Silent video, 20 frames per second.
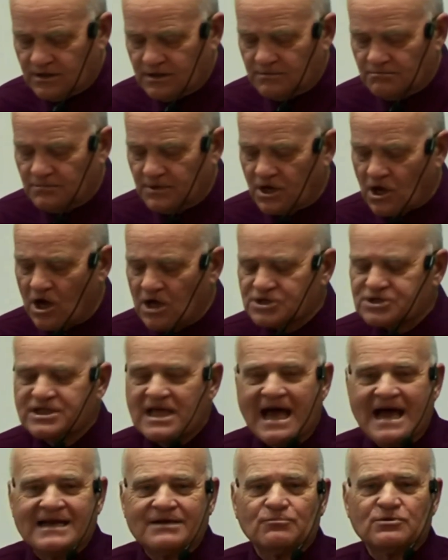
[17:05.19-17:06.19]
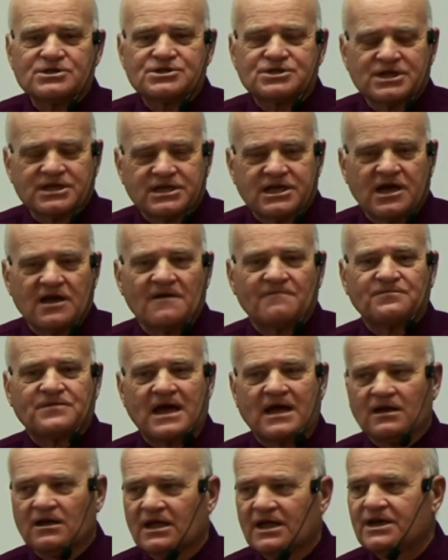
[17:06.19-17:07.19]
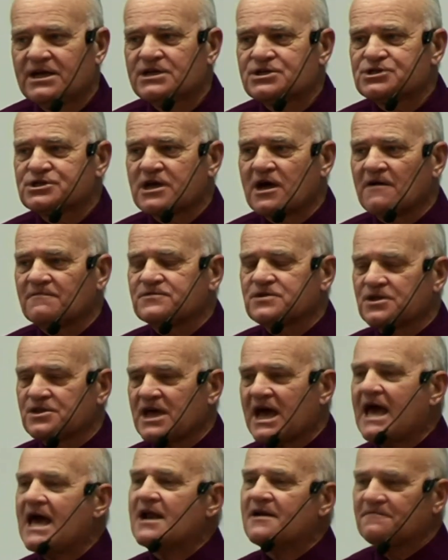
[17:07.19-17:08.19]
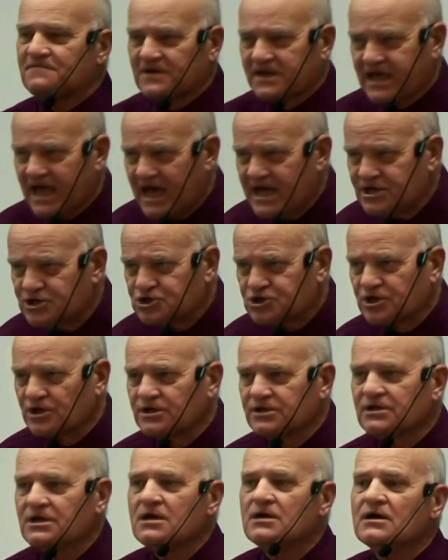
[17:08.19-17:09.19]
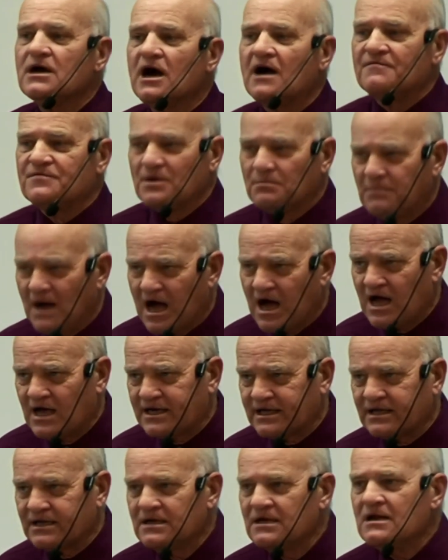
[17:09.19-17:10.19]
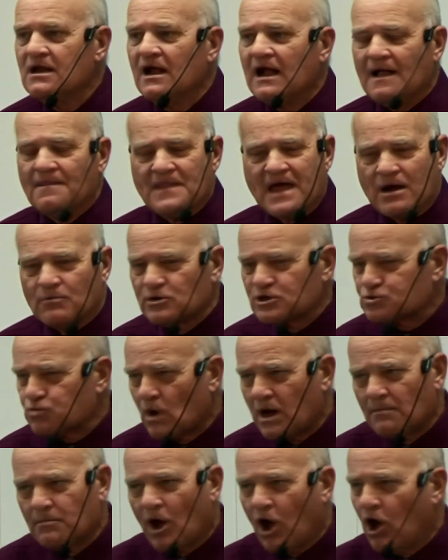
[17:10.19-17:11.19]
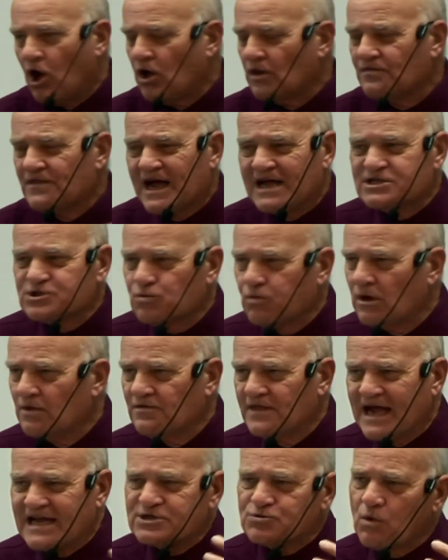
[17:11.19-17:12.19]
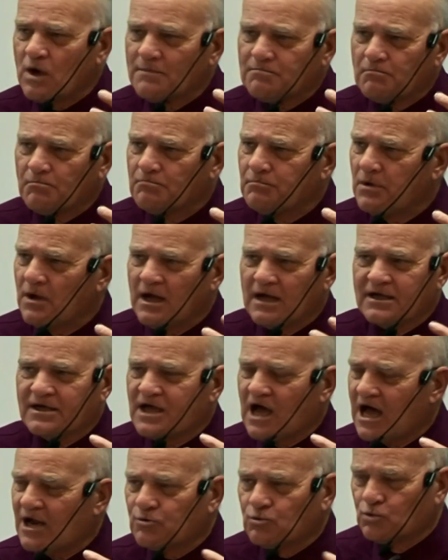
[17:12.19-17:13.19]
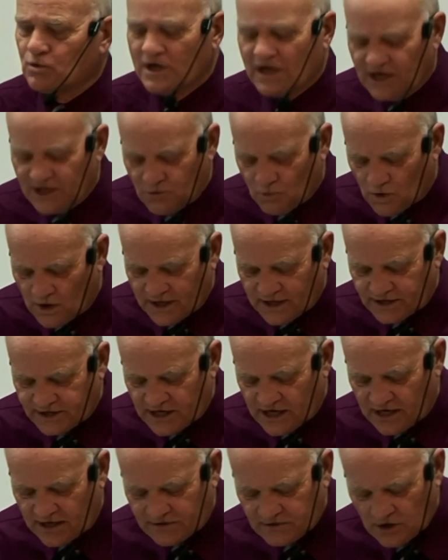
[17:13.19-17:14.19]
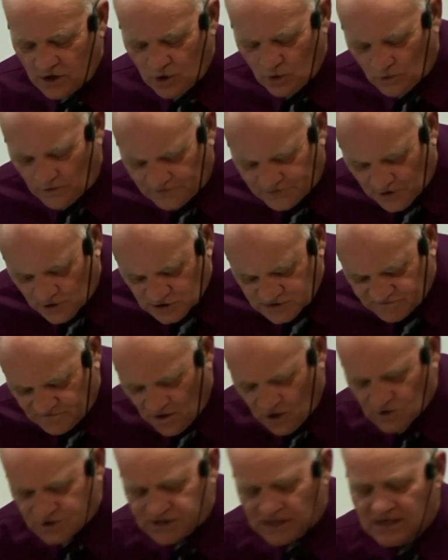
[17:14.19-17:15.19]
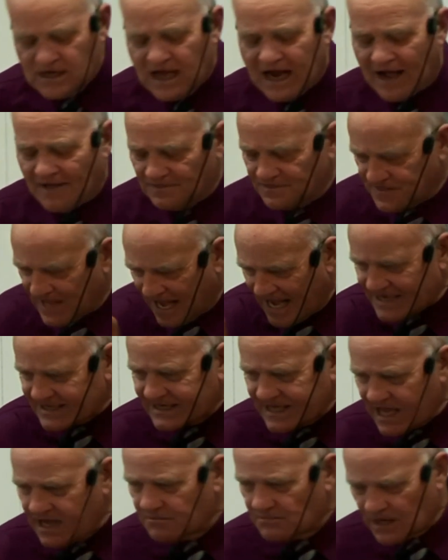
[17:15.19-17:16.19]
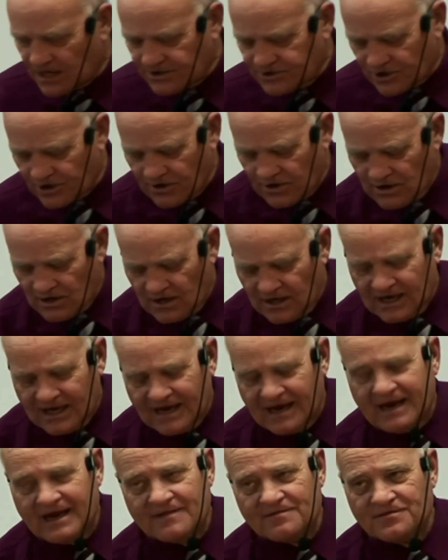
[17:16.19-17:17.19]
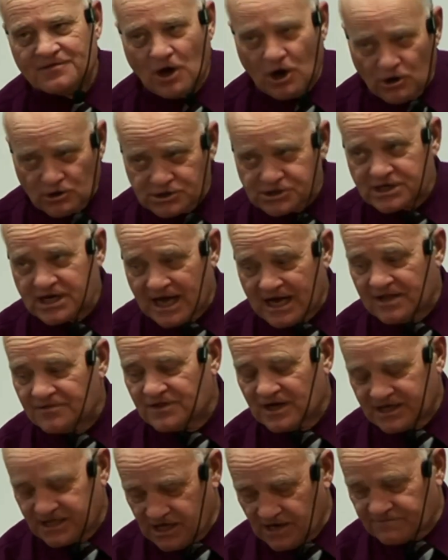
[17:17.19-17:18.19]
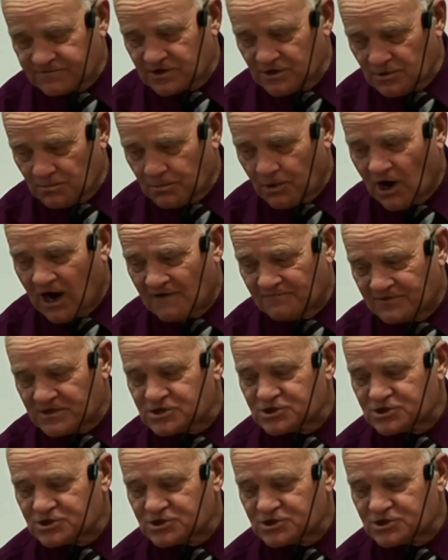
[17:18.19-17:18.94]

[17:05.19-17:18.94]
Because that was the gift that lent itself to the edification of the body. And that was what all that's what that's what uh, God really wanted done with those folks, and that came under in those days the gift of the prophet.